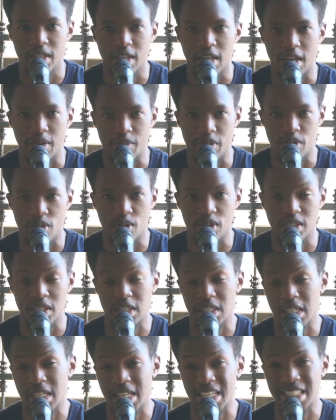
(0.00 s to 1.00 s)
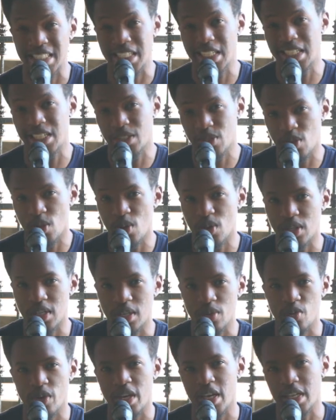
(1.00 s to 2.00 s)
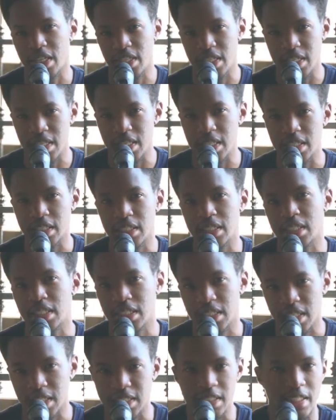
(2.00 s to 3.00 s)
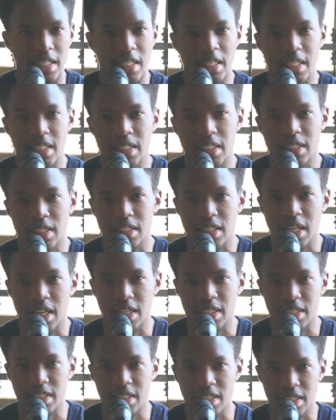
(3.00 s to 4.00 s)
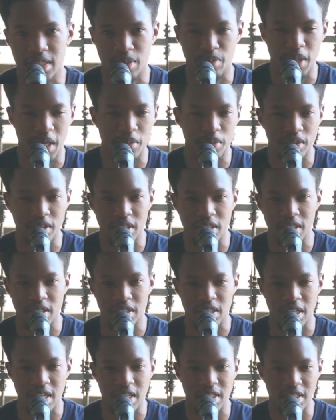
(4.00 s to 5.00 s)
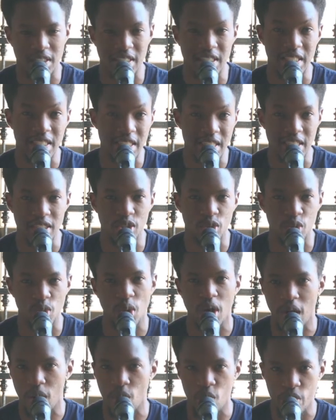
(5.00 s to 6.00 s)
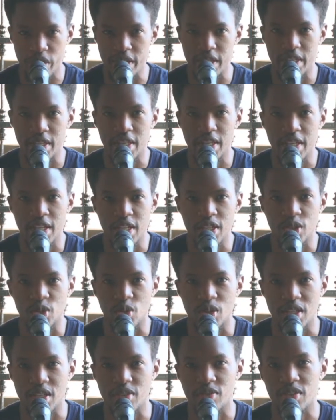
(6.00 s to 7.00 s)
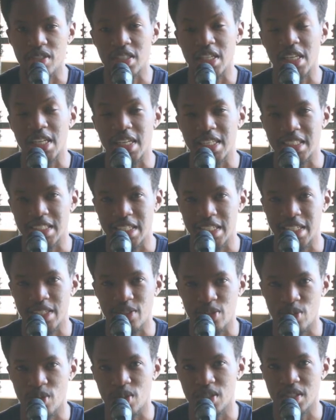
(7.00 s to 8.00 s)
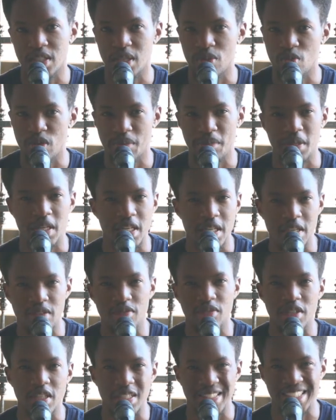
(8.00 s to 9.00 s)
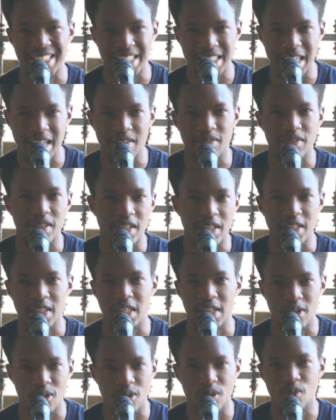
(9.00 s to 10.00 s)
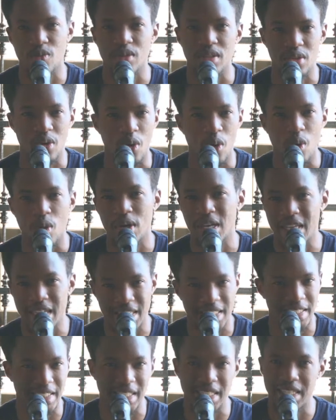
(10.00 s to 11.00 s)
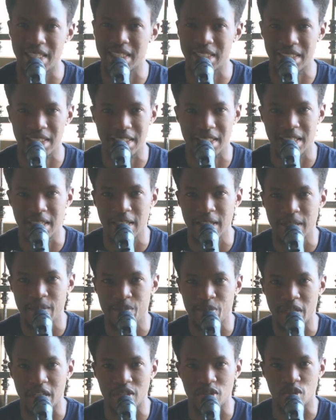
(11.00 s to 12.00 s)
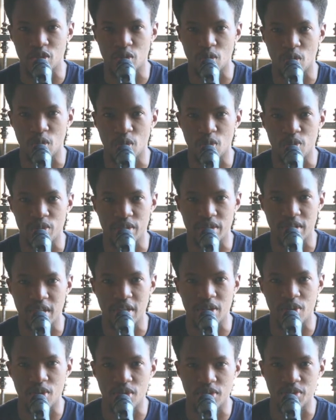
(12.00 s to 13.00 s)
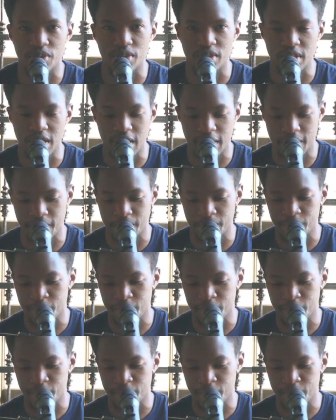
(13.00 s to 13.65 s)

uh, because he's an excellent God, and where he is, is excellent. And the Bible says, as he is, so are we. So if he's an excellent God, then we believe in serving the Lord with all excellence. And so we thank God for that.